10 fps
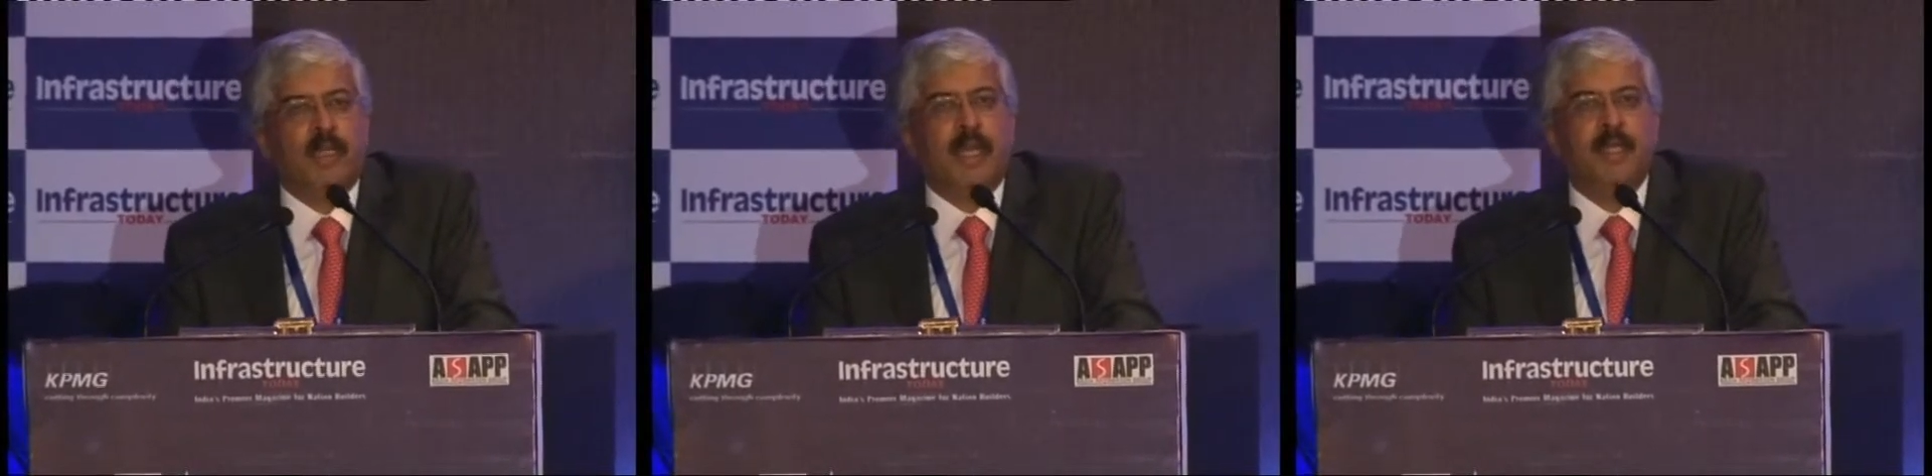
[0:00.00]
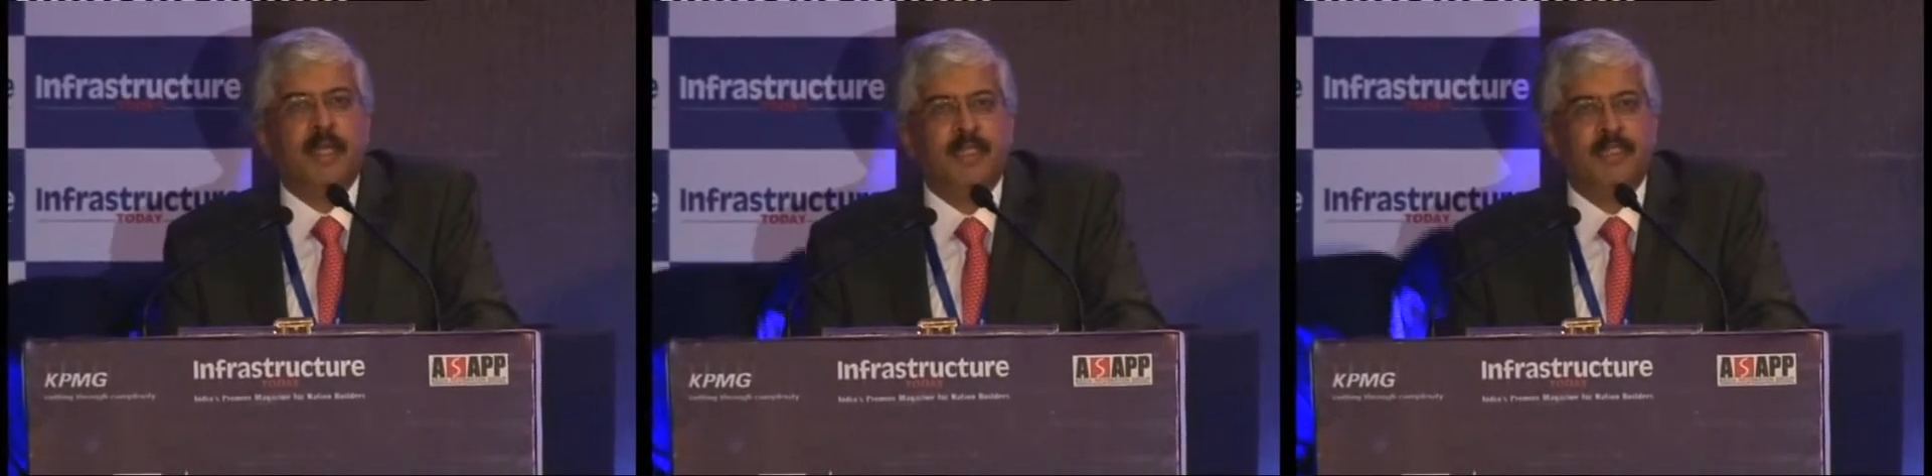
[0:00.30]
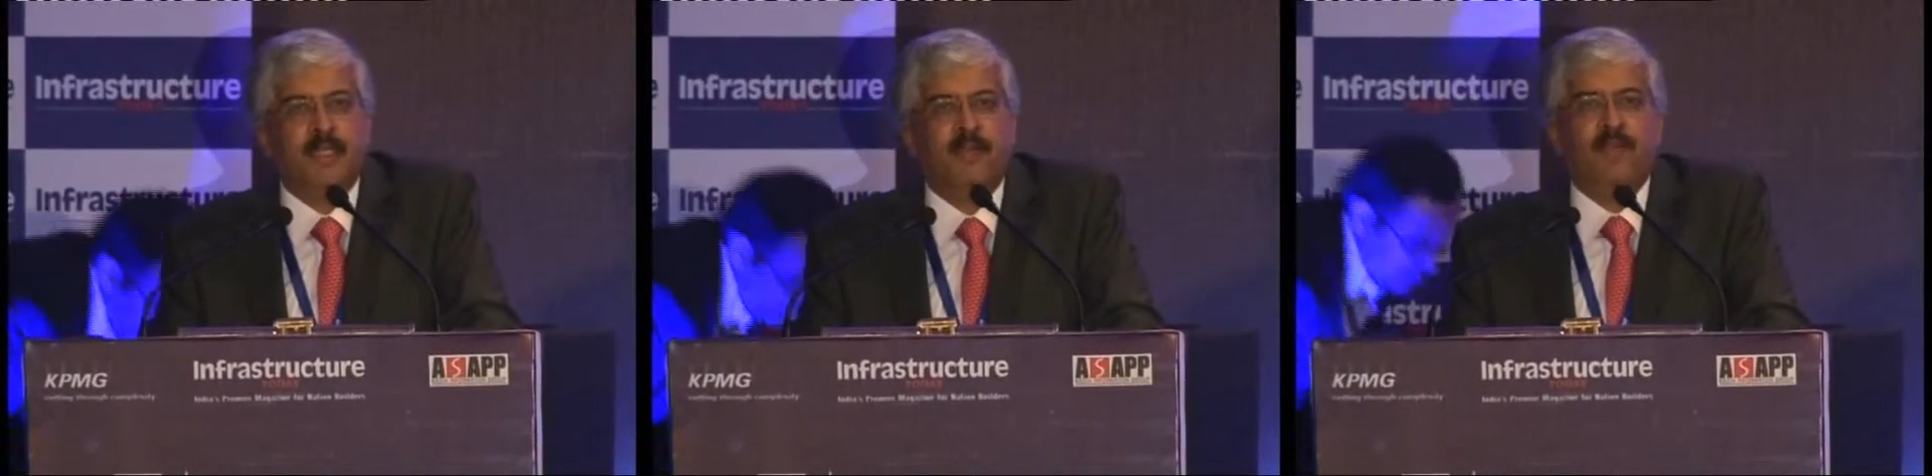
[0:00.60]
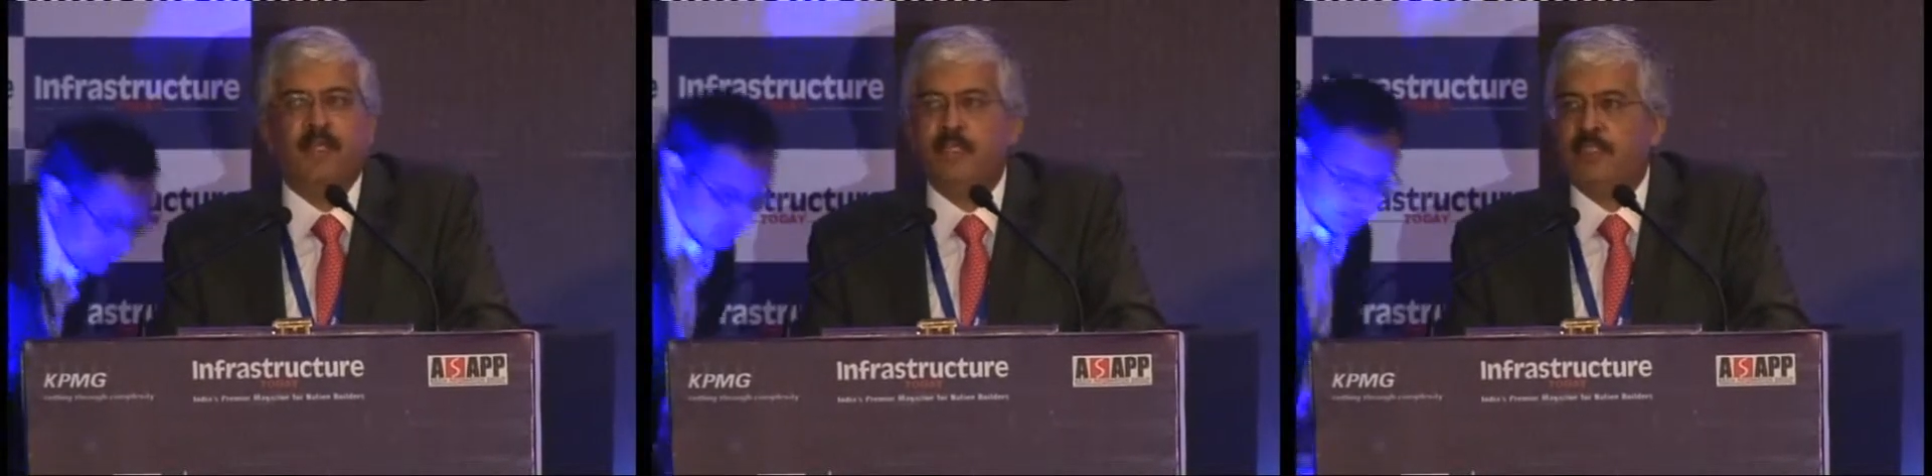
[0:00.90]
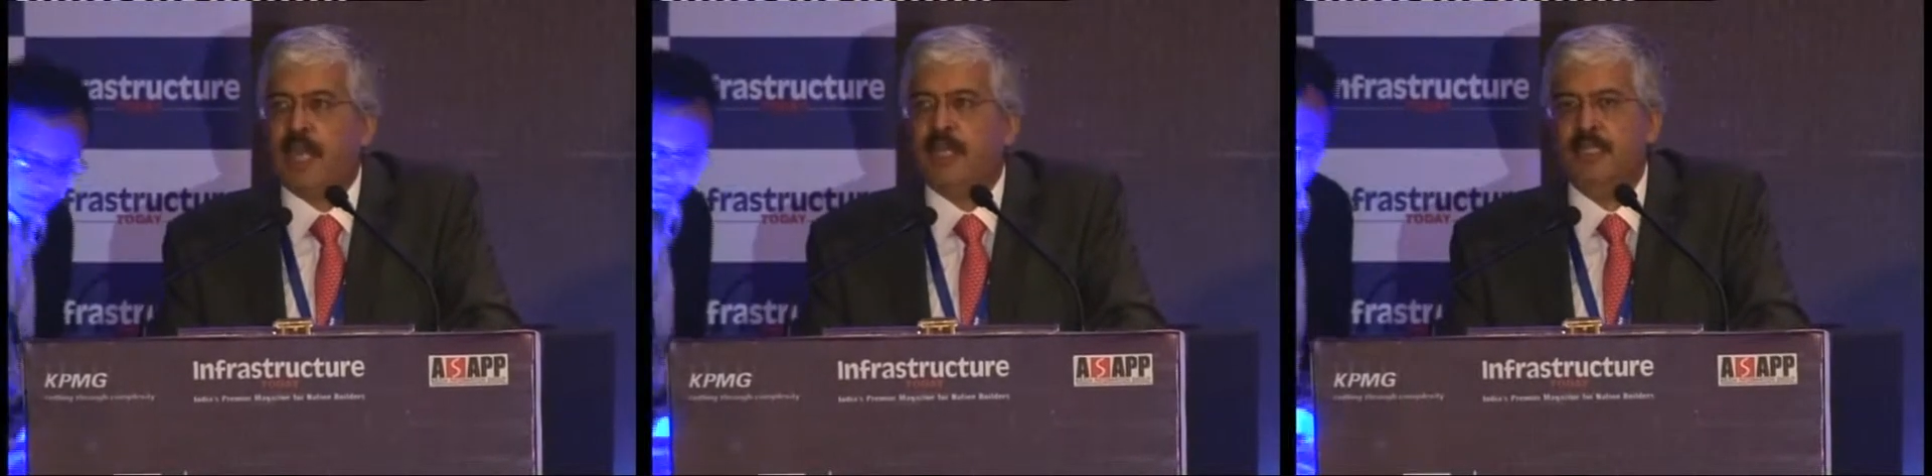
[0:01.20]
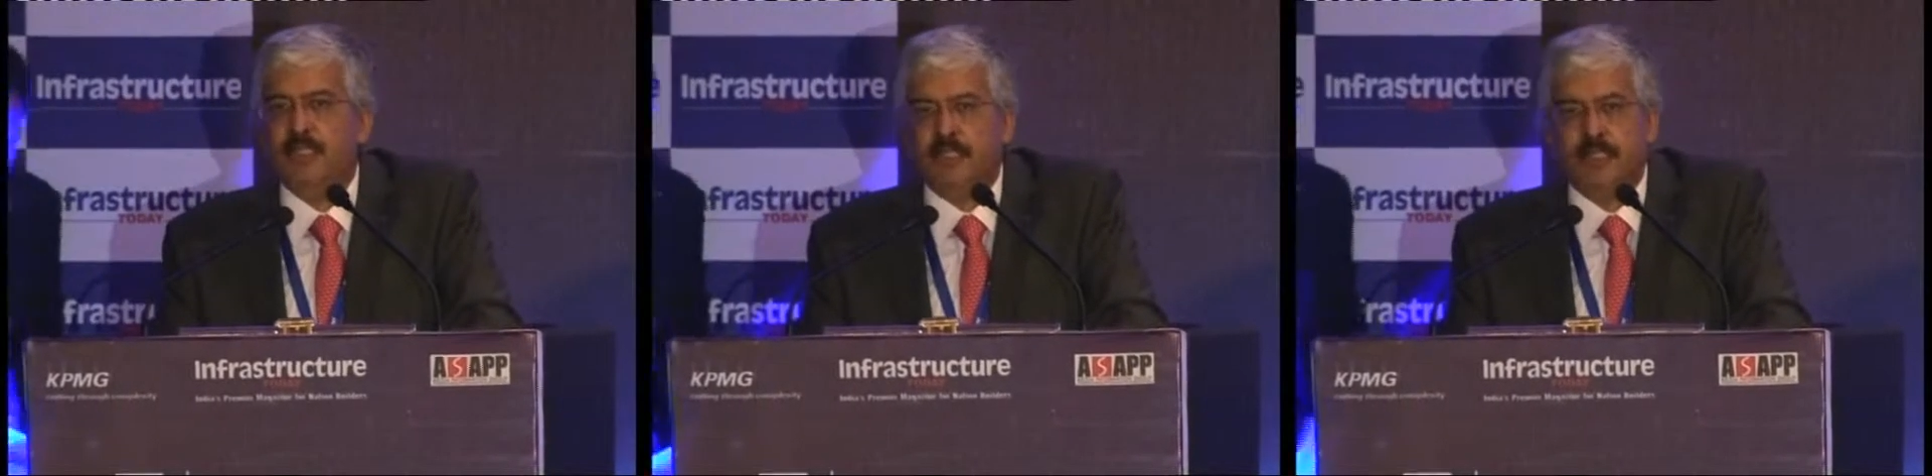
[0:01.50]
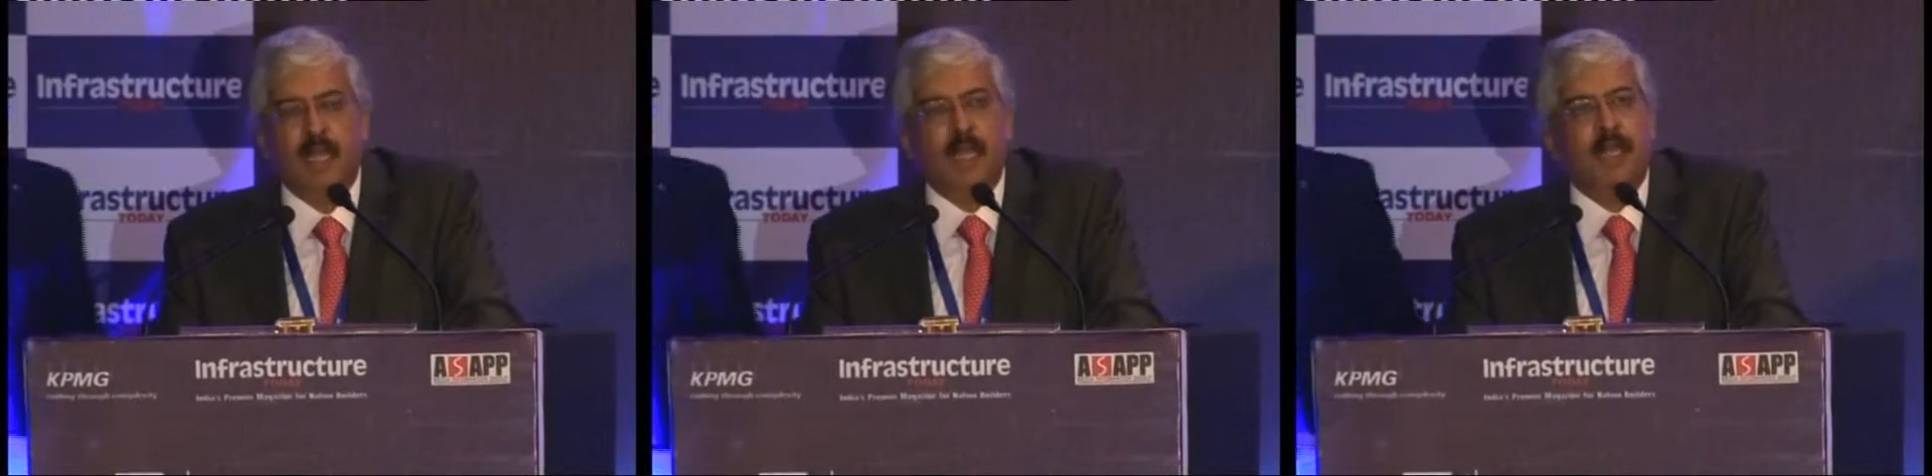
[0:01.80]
creating significant challenges